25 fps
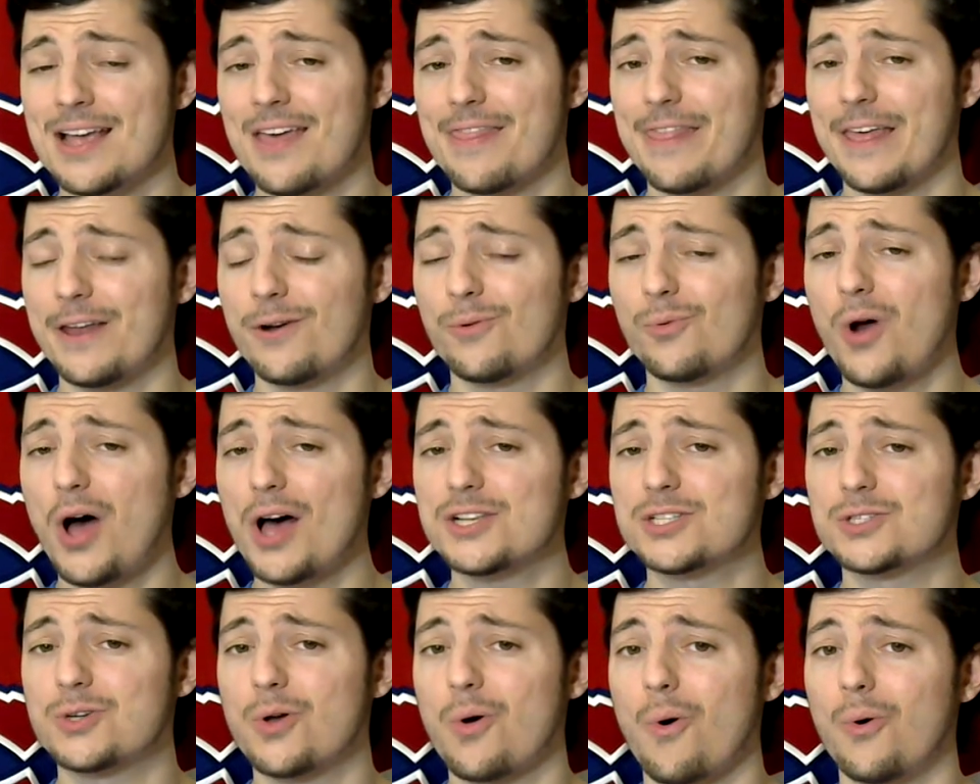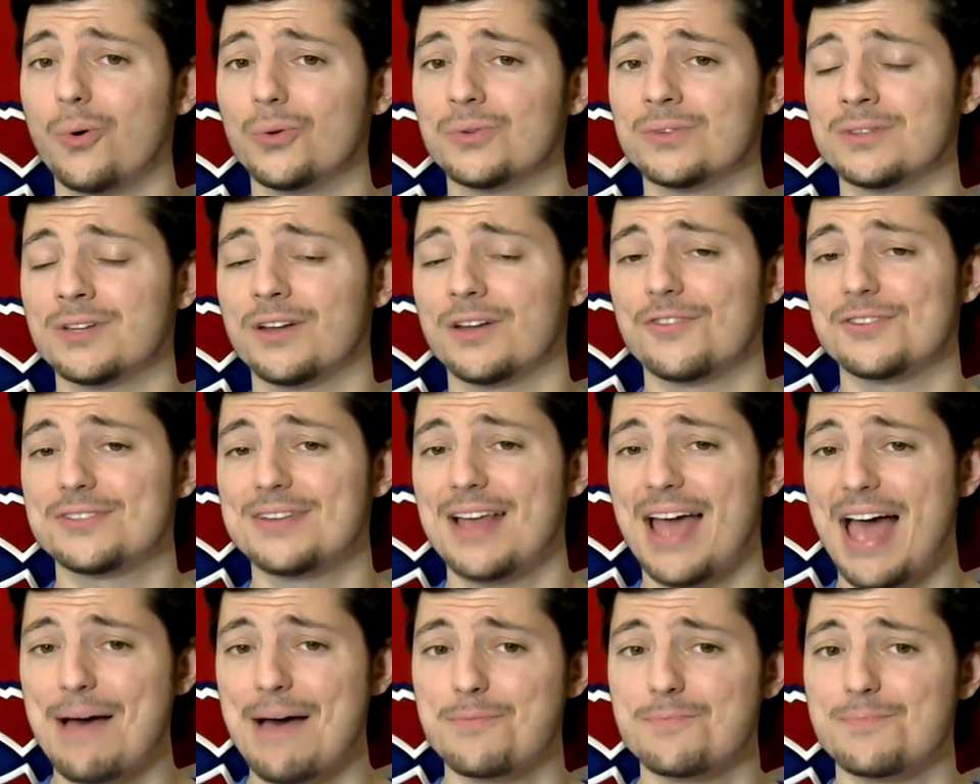Then Ross Colton of the
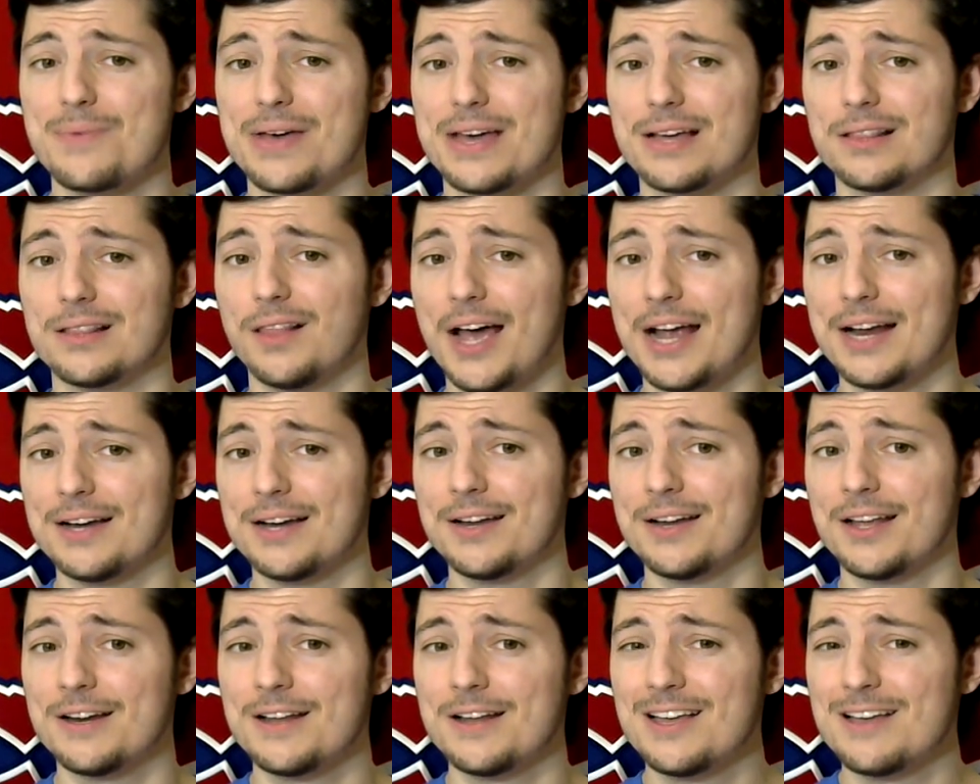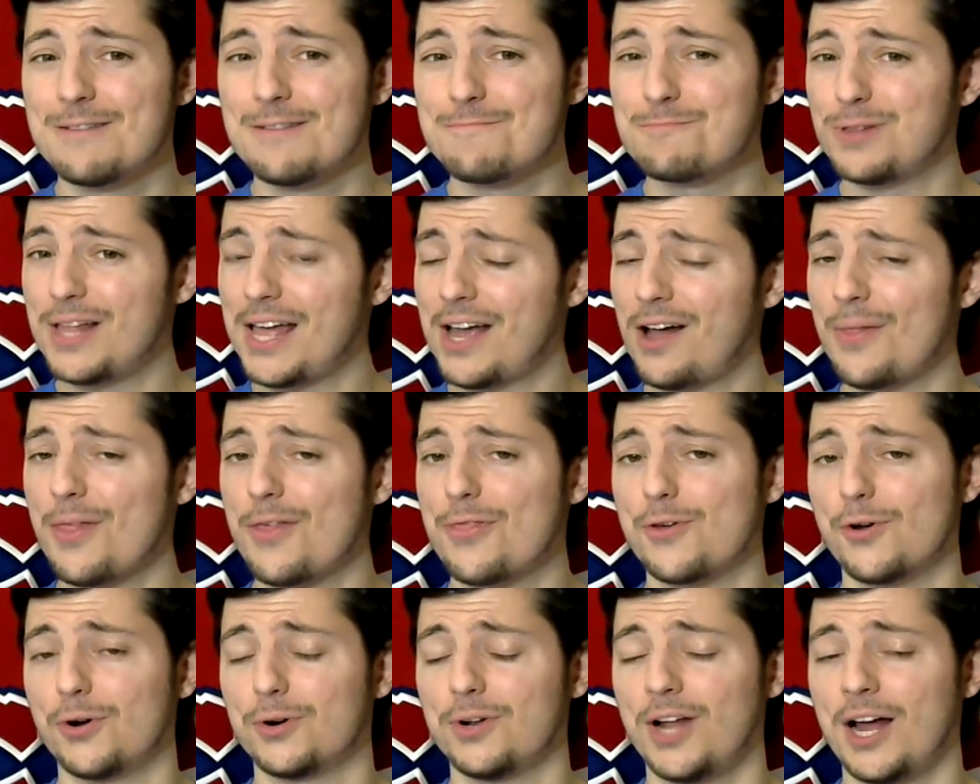Tampa Bay Lightning, playing on the
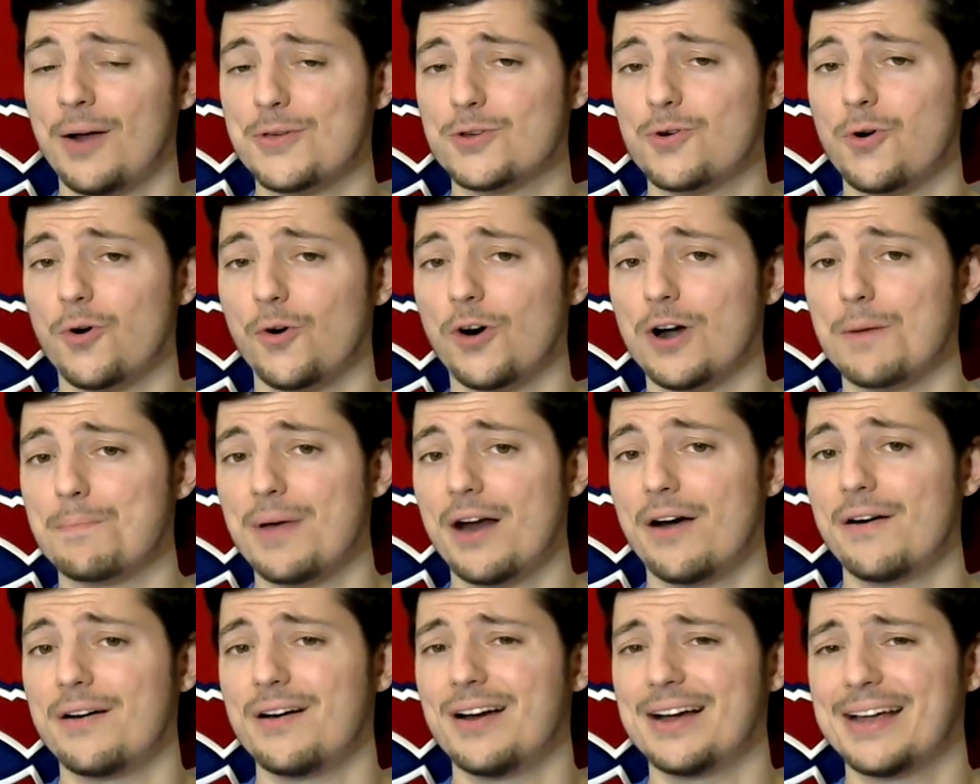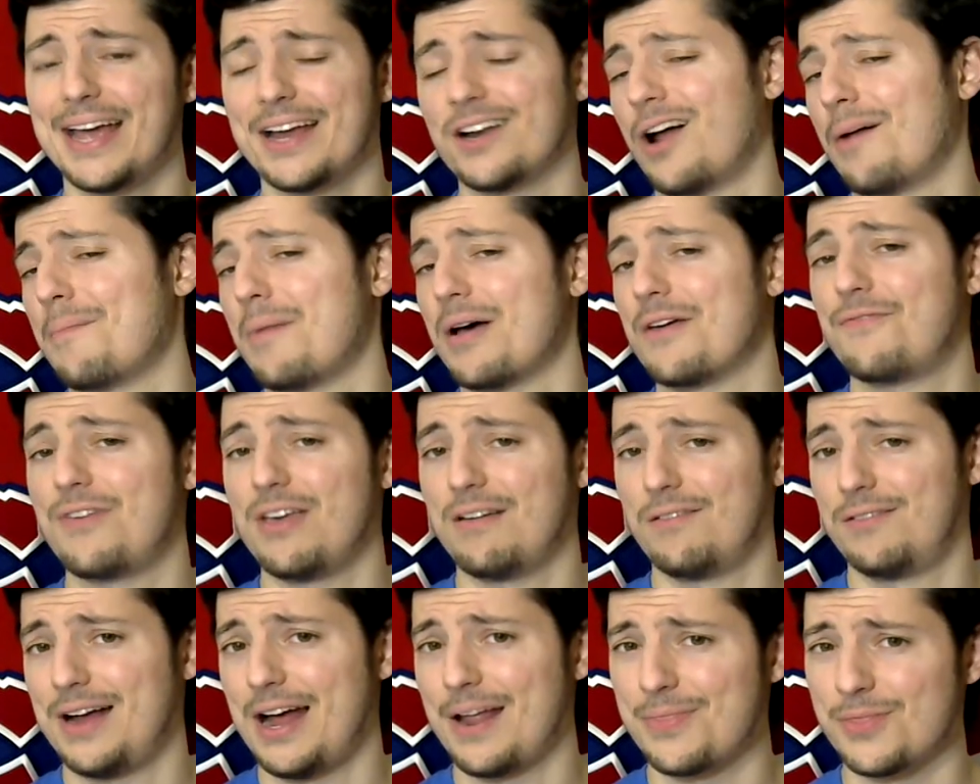third line with Corey Perry. Again, not my
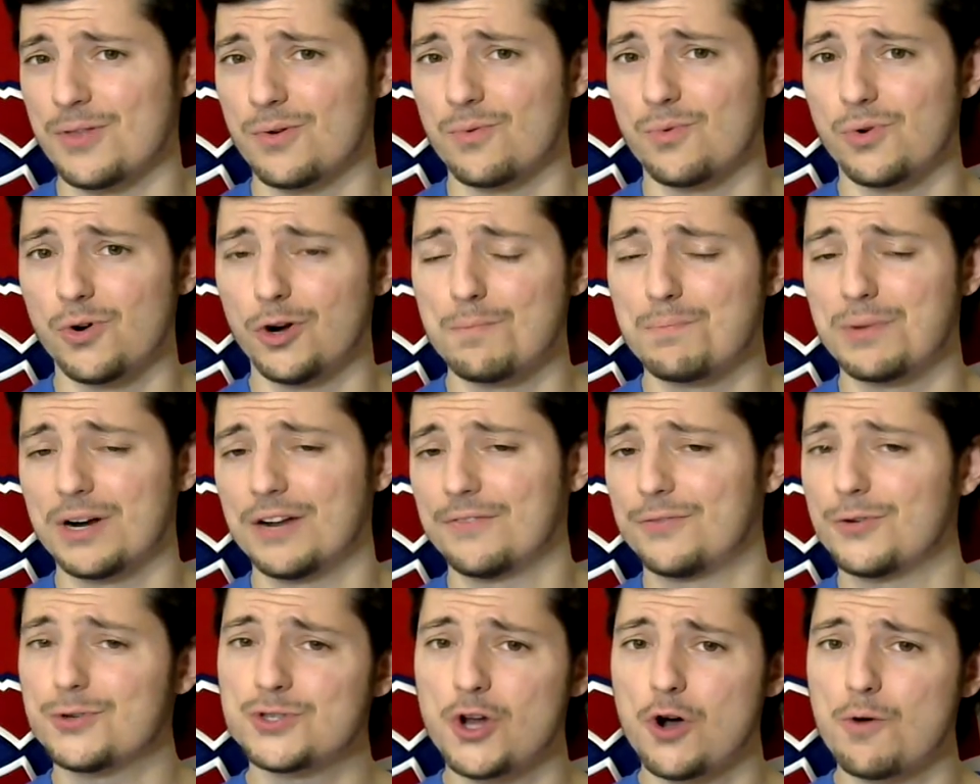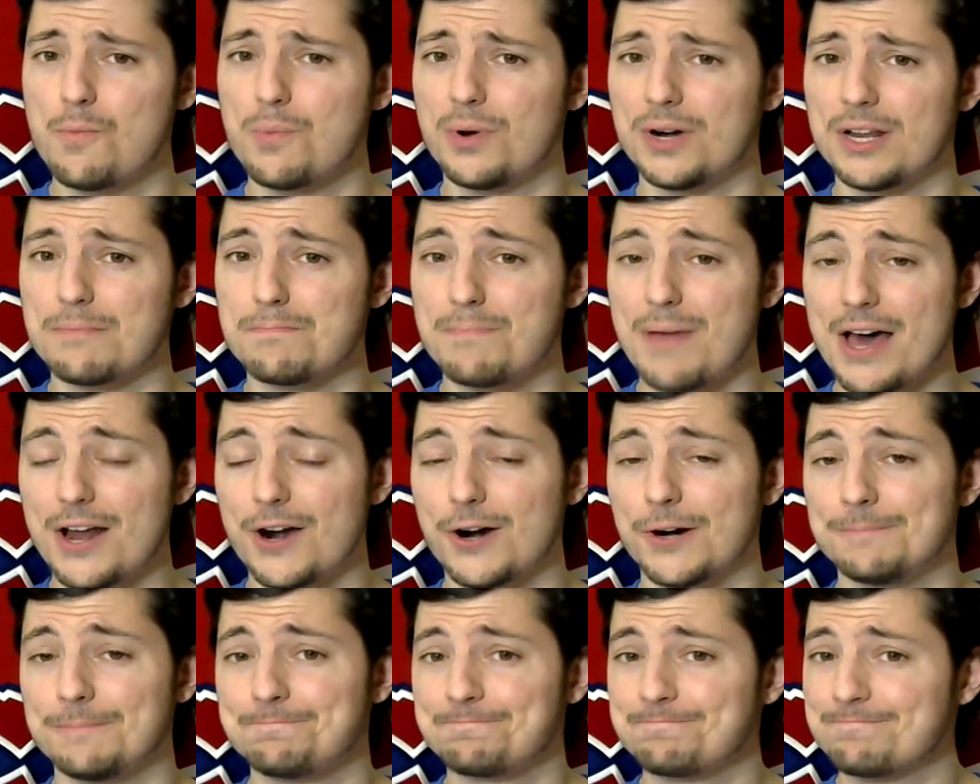favorite ad in the world, but if there's nobody
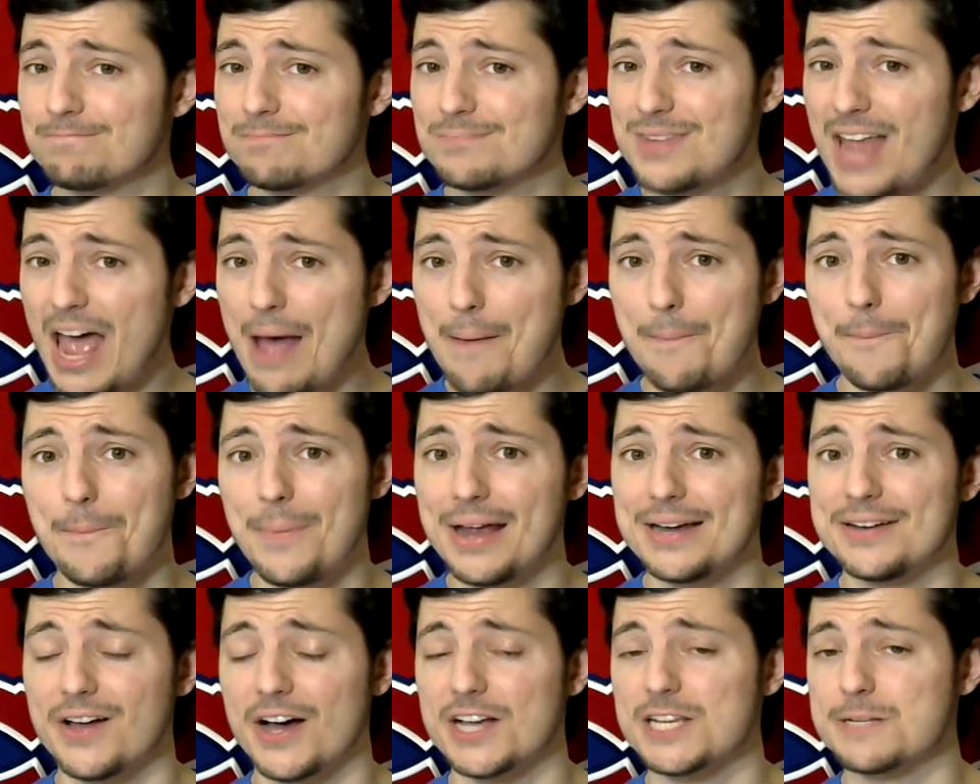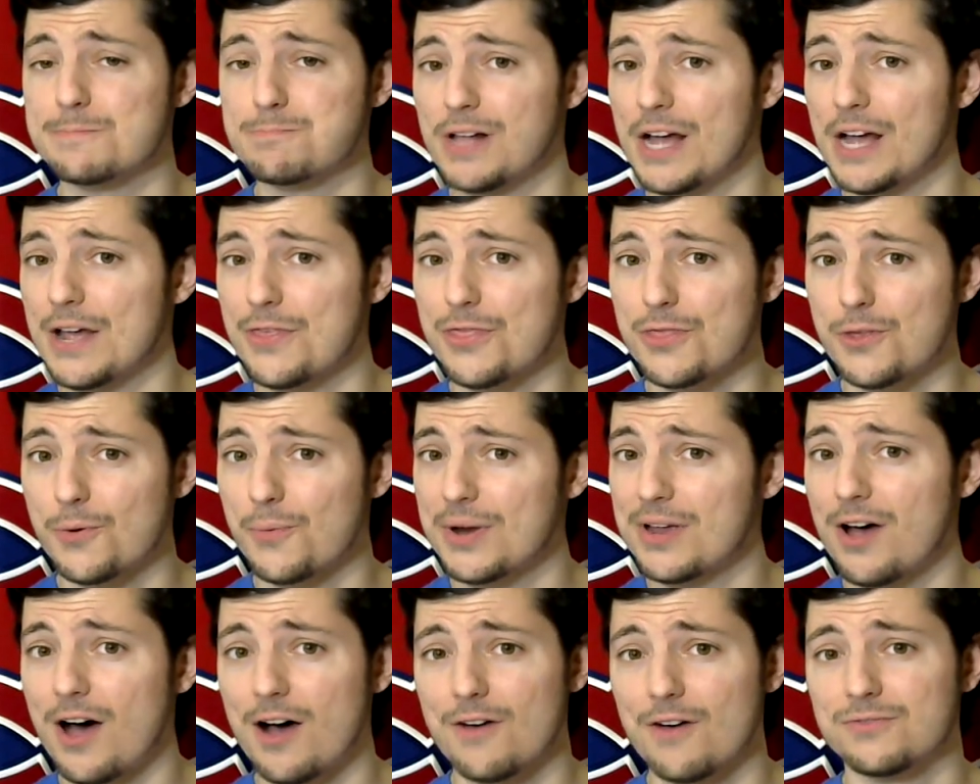better, Tampa Bay does play
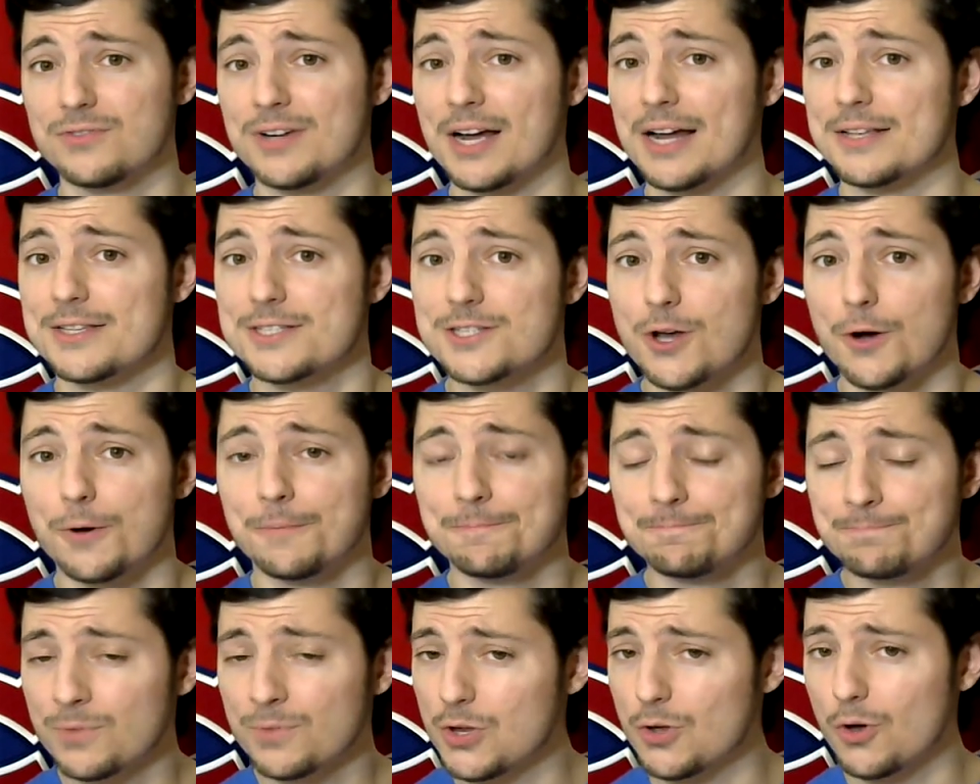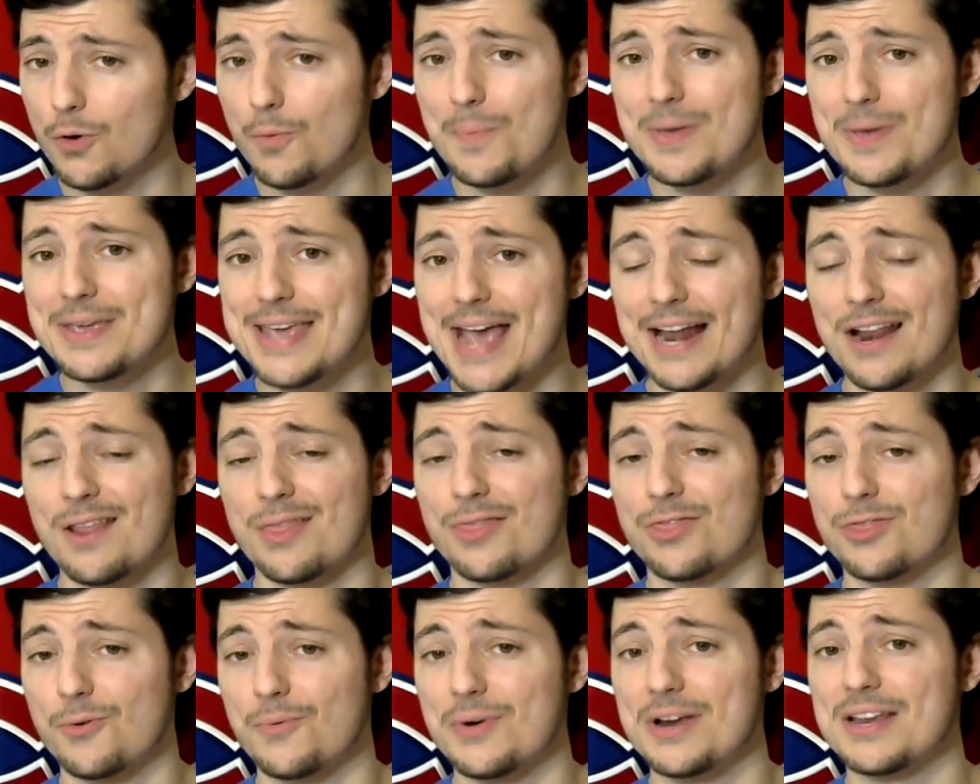three off nights, so you'll be getting
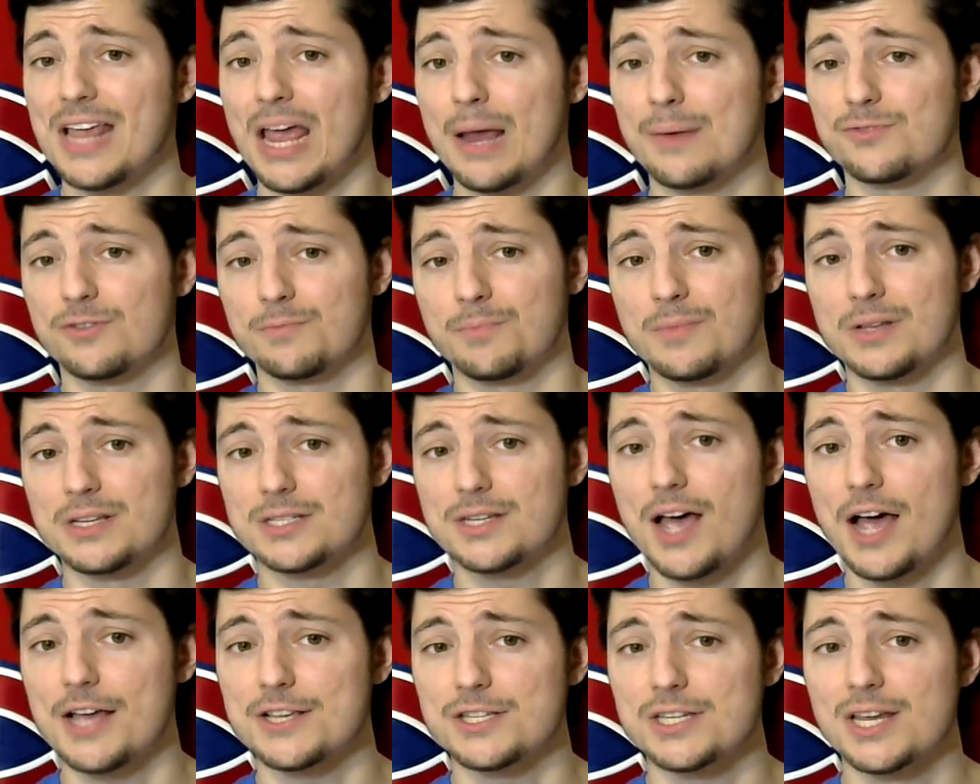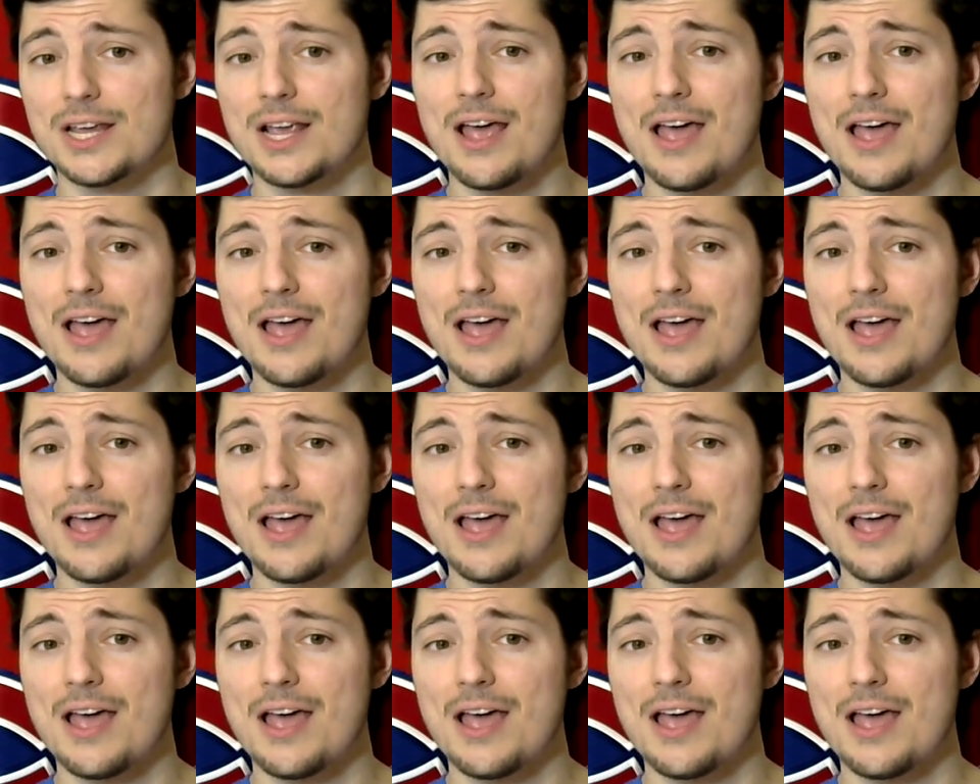three games from these guys.